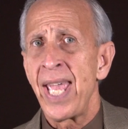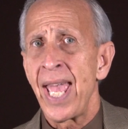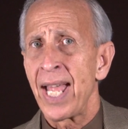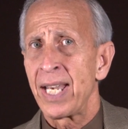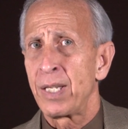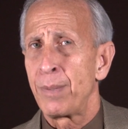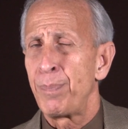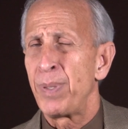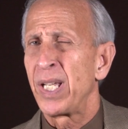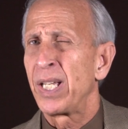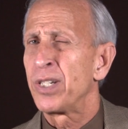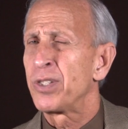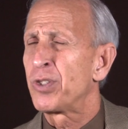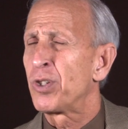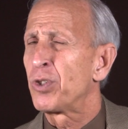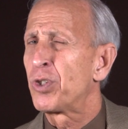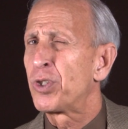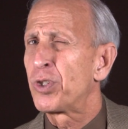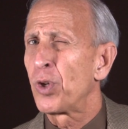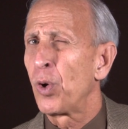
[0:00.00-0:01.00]
get because
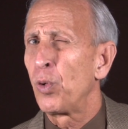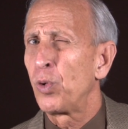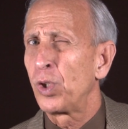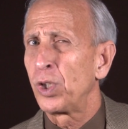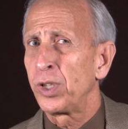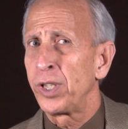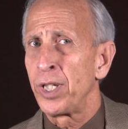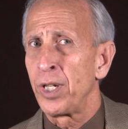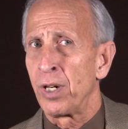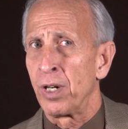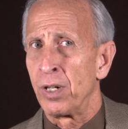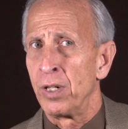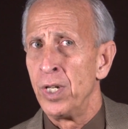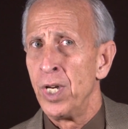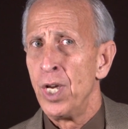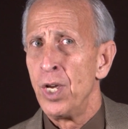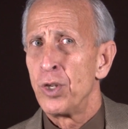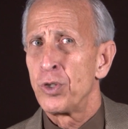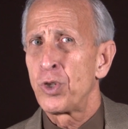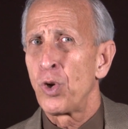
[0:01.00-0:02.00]
they're so clear.
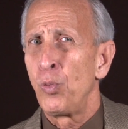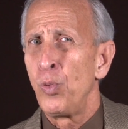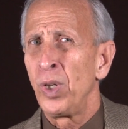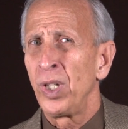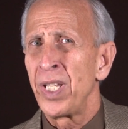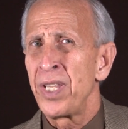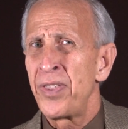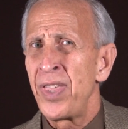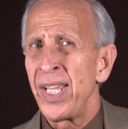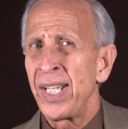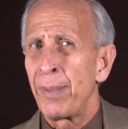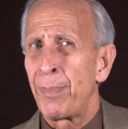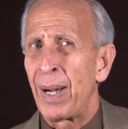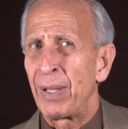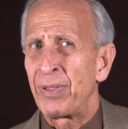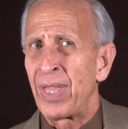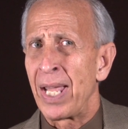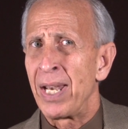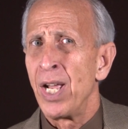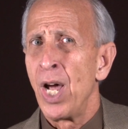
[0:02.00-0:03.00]
So really think
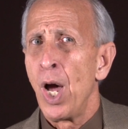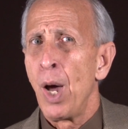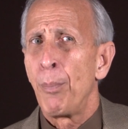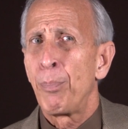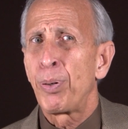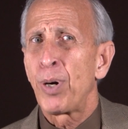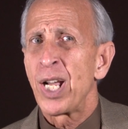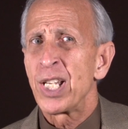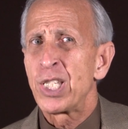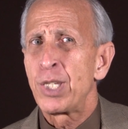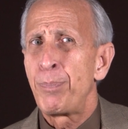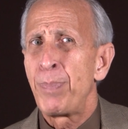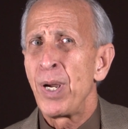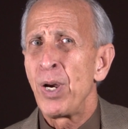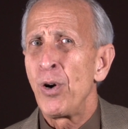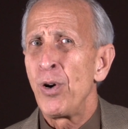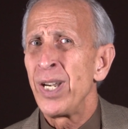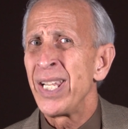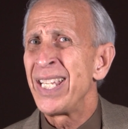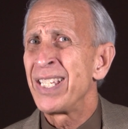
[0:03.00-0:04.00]
about that.
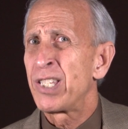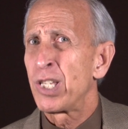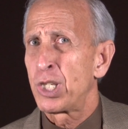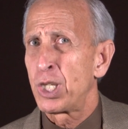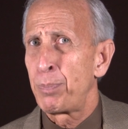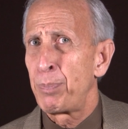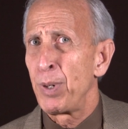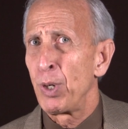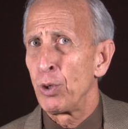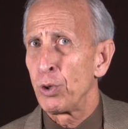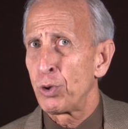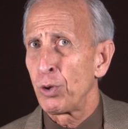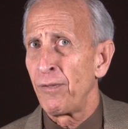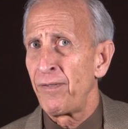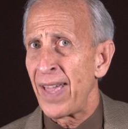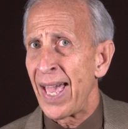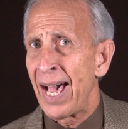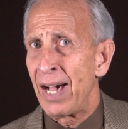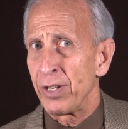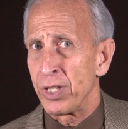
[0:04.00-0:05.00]
Prosperity is a spiritual
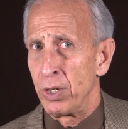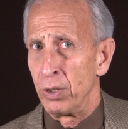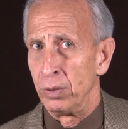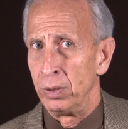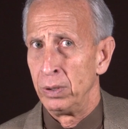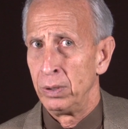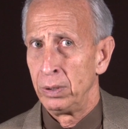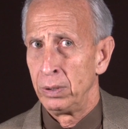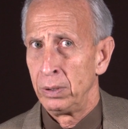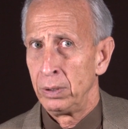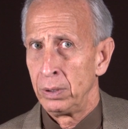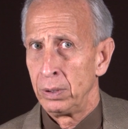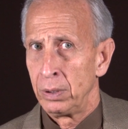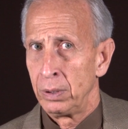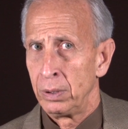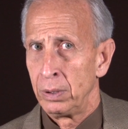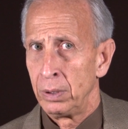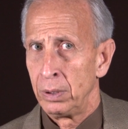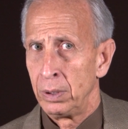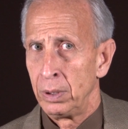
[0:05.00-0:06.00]
value.
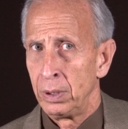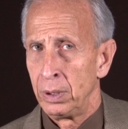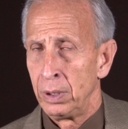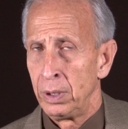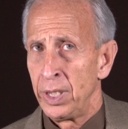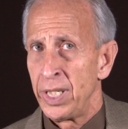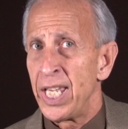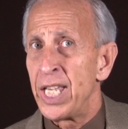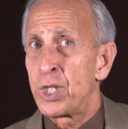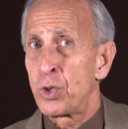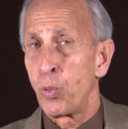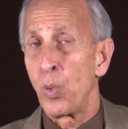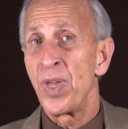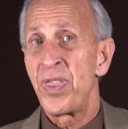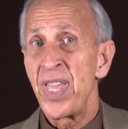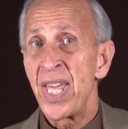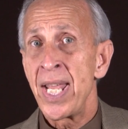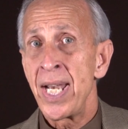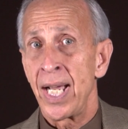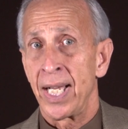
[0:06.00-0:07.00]
It's
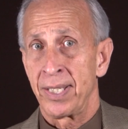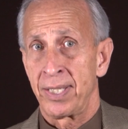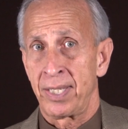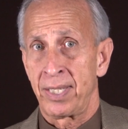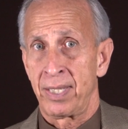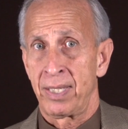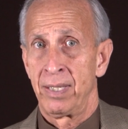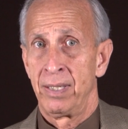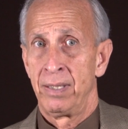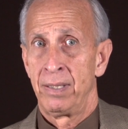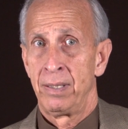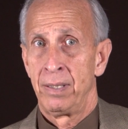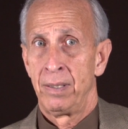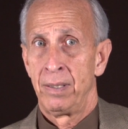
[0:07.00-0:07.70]
within us.